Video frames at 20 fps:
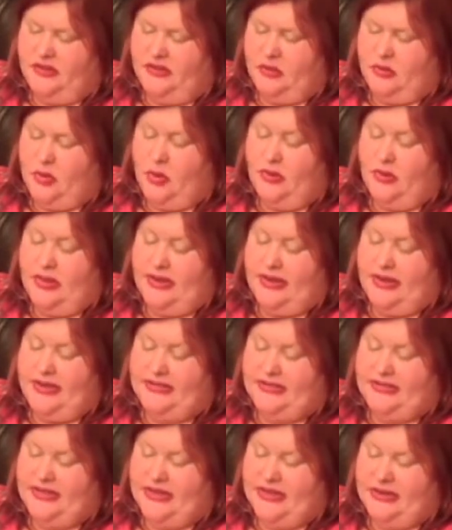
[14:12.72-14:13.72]
Coraline
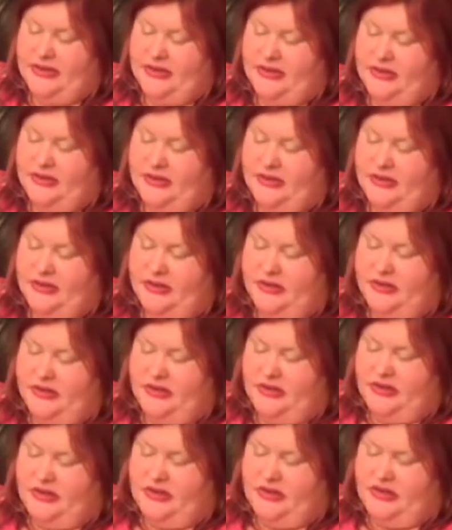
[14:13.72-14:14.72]
hesitated.
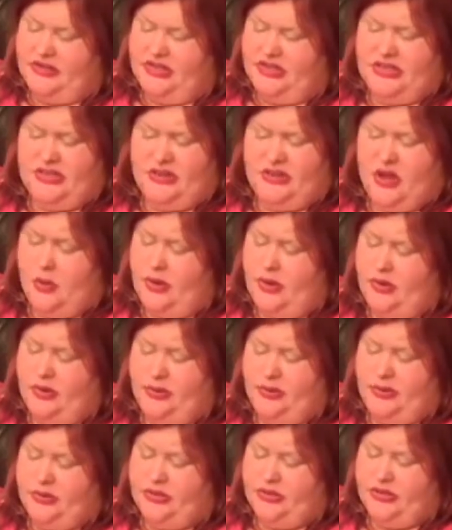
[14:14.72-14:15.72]
She did not want to
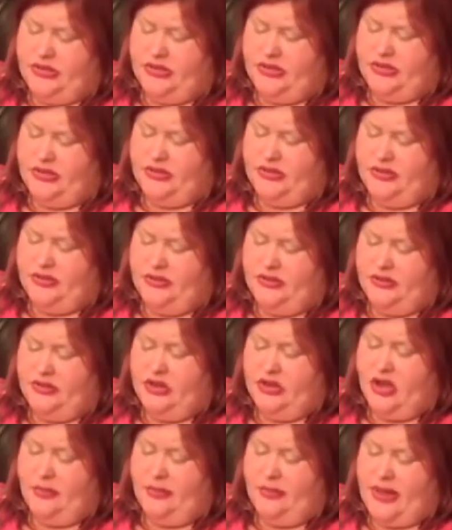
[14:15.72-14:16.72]
approach the thing. The
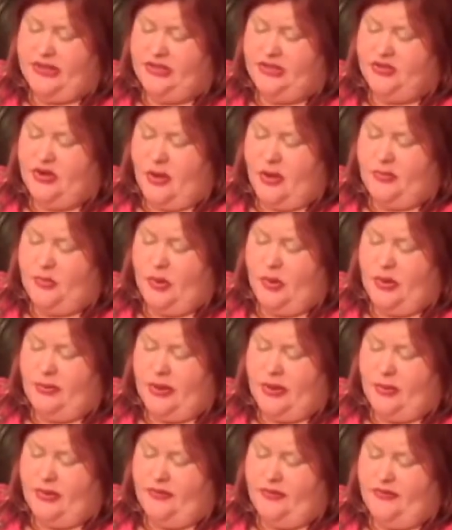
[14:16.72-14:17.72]
dog bats dropped one
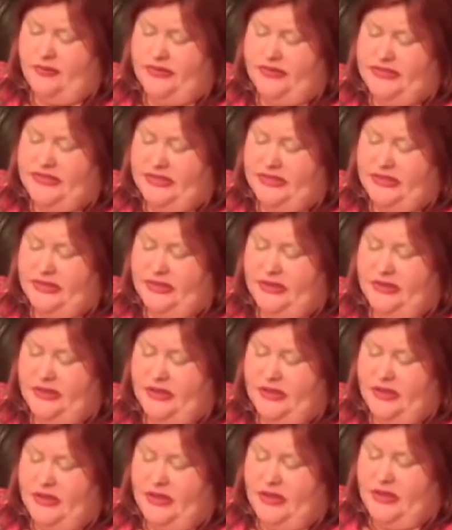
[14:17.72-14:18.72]
by one from the ceiling
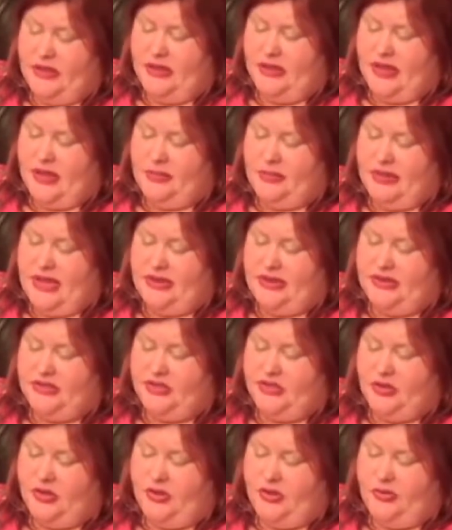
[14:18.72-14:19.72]
and began to
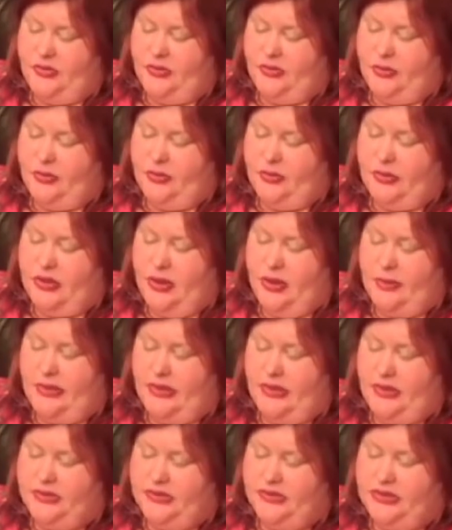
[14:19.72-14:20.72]
circle the room, coming
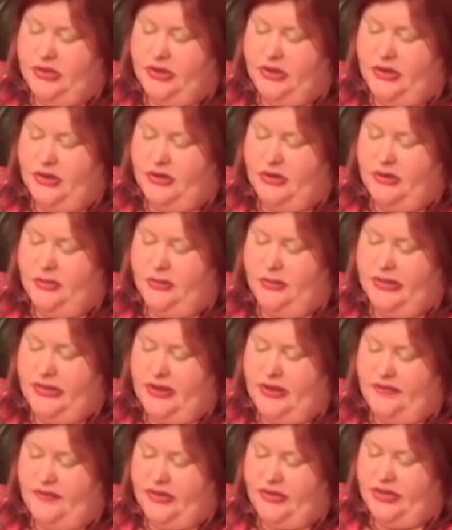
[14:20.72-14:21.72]
close to her, but
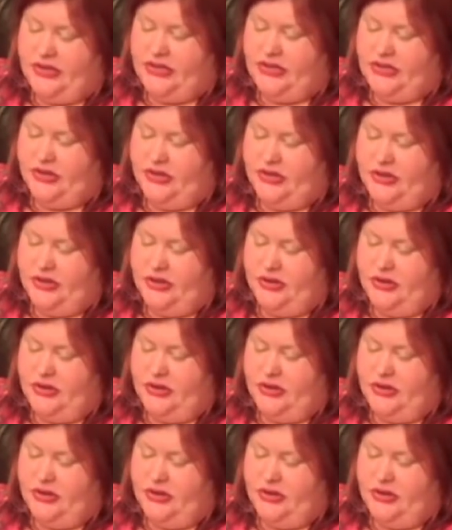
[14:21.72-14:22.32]
never touching her.